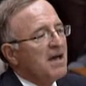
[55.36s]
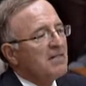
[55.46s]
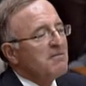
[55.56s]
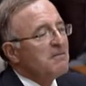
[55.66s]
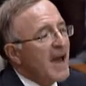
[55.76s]

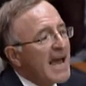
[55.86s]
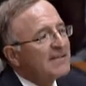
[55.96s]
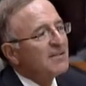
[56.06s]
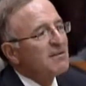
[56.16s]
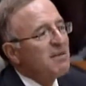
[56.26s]
The
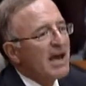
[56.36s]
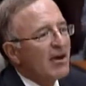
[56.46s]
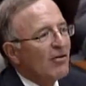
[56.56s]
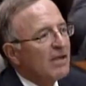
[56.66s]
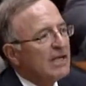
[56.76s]
fact of the
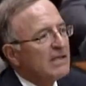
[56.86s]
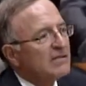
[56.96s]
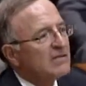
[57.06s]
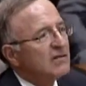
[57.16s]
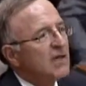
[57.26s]
matter
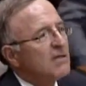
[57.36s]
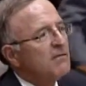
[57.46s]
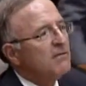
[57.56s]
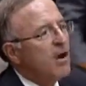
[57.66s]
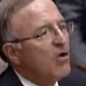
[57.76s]
is, the
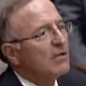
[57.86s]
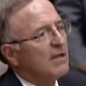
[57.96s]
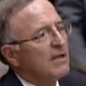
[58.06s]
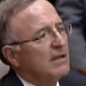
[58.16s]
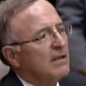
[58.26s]

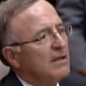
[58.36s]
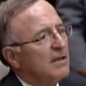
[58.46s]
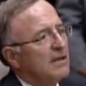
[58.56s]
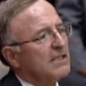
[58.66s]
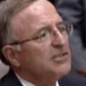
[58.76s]
vote
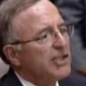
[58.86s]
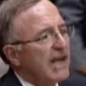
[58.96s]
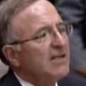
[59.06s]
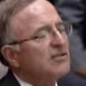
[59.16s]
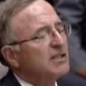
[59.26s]
that
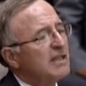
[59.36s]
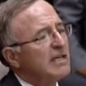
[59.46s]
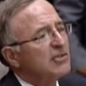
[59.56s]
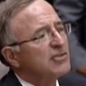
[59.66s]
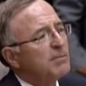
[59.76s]
changed the
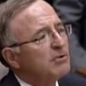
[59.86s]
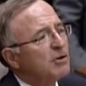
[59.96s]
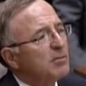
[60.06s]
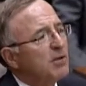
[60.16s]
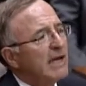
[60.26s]
leadership
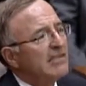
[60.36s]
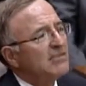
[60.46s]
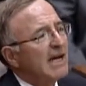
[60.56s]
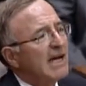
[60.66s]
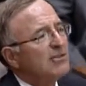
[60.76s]
took
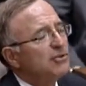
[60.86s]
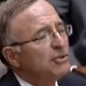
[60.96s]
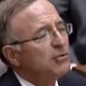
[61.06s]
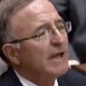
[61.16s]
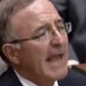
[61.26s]
place on
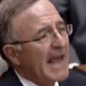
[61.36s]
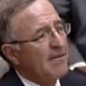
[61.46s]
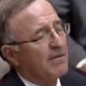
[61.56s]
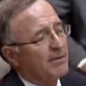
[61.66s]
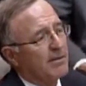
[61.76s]
June
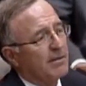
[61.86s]
8th.